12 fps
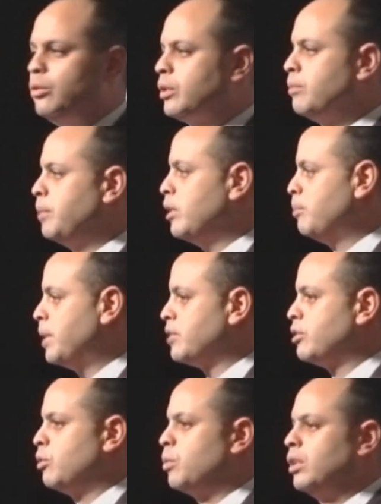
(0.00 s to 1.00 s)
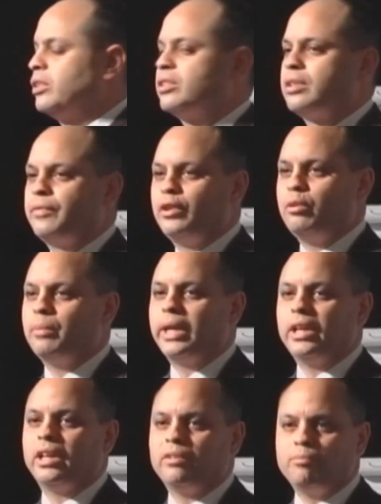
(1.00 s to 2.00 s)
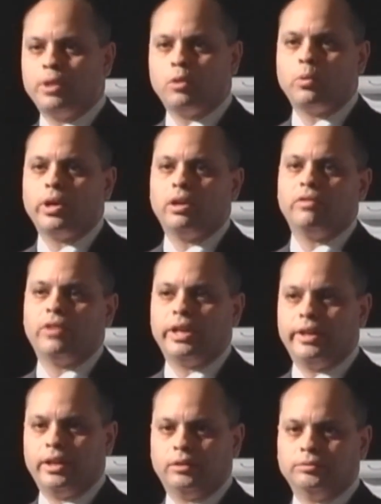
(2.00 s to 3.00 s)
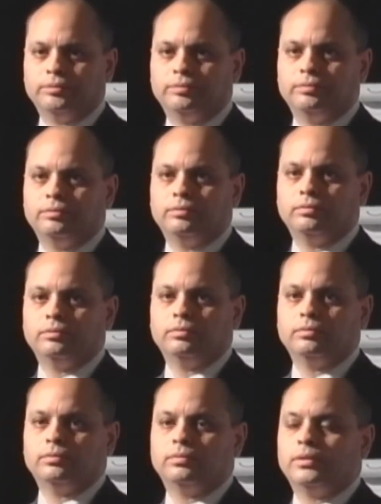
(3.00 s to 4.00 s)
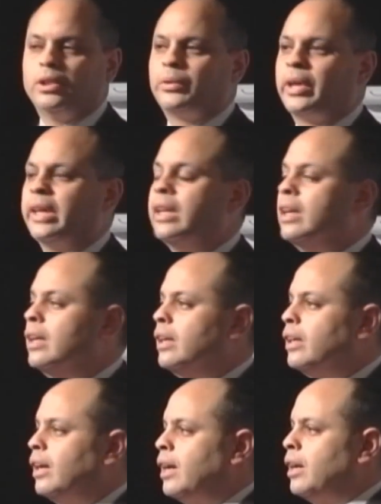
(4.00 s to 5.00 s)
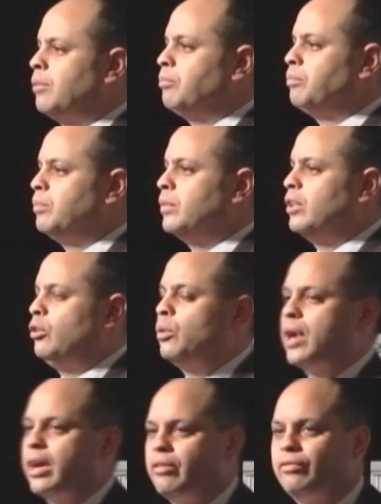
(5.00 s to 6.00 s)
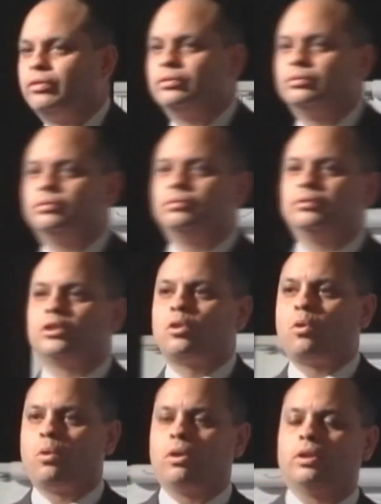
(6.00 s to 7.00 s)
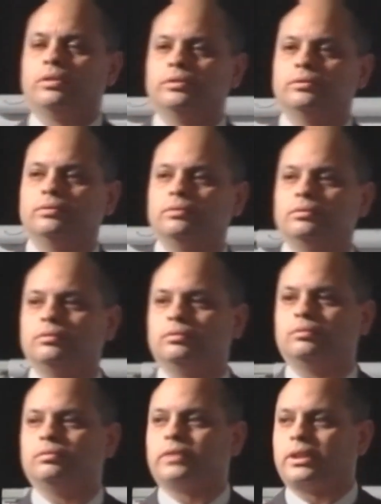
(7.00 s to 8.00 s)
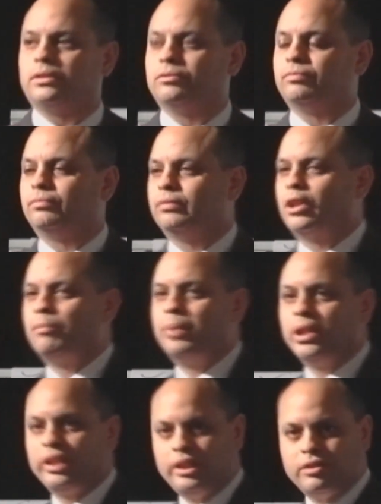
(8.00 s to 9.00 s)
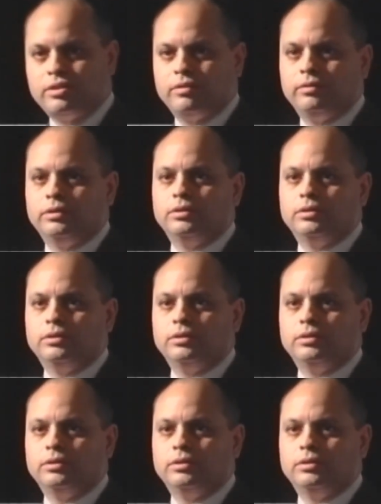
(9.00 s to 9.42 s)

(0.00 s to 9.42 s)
you can be the best in the world at something you might not even be aware of right now. Okay, you have core abilities,